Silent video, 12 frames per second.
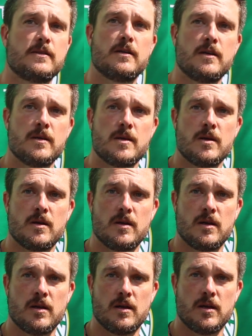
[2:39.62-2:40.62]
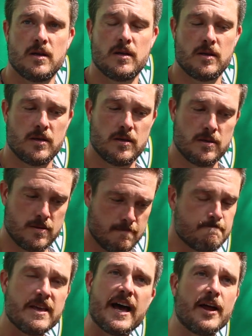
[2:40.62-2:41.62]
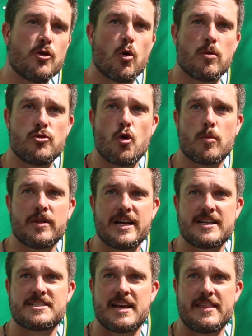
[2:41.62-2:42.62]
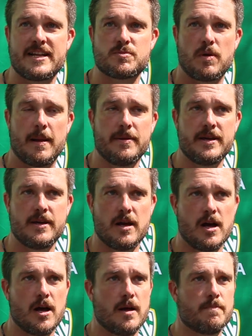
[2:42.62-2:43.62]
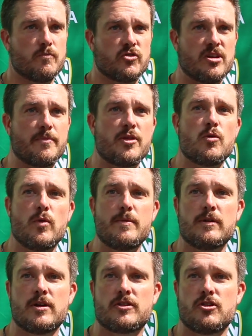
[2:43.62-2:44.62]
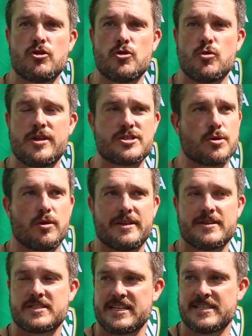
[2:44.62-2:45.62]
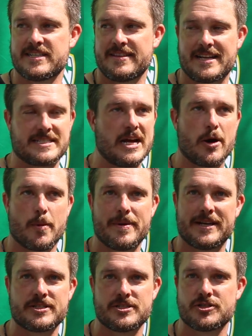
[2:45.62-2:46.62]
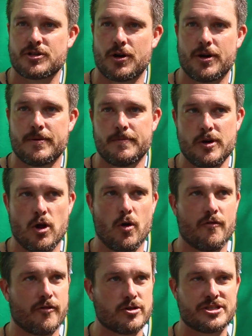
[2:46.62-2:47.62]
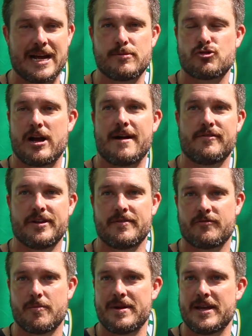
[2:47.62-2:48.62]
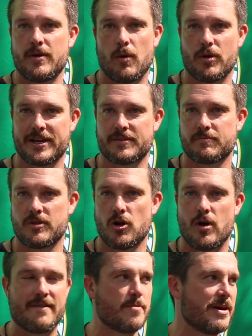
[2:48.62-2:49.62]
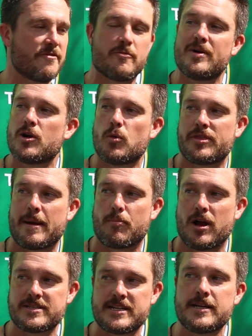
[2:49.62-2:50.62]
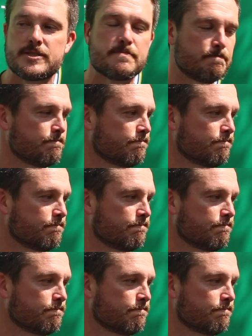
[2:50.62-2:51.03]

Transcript: in particular, theoretically you could. Yeah, nor normally I'd say that's probably uh, something that we would look to do this early in the season. That's not our biggest concern. You know, first time traveling for me, I want to get, you know, everybody familiar with that process.